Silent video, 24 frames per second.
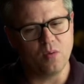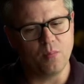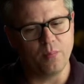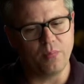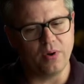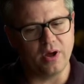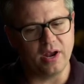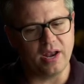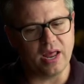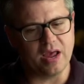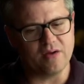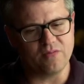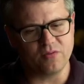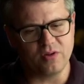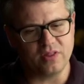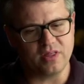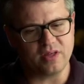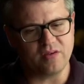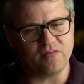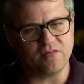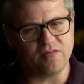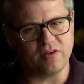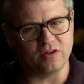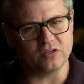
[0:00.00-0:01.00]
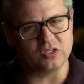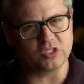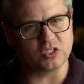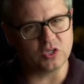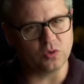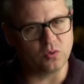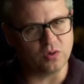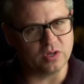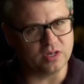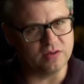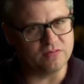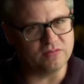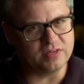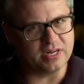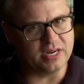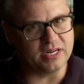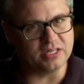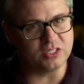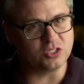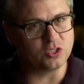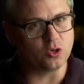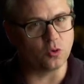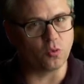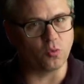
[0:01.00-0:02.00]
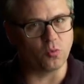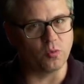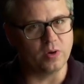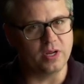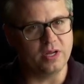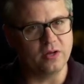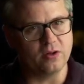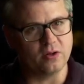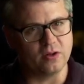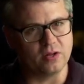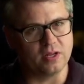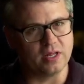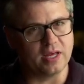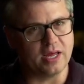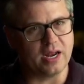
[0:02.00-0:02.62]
but everything felt so lived in and so real.